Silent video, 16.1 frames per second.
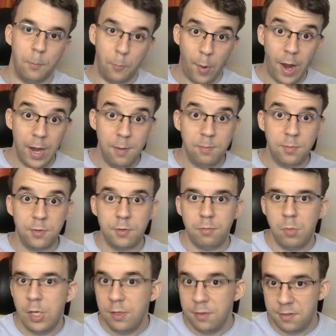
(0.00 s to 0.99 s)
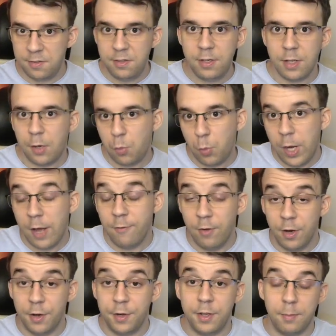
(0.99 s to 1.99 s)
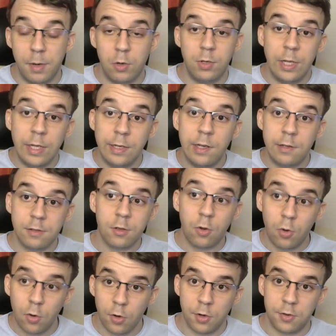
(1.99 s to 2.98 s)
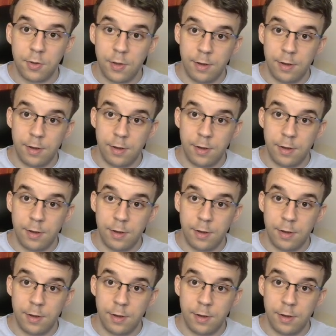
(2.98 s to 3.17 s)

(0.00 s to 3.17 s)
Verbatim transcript: pipes in C that we have learned about in this course.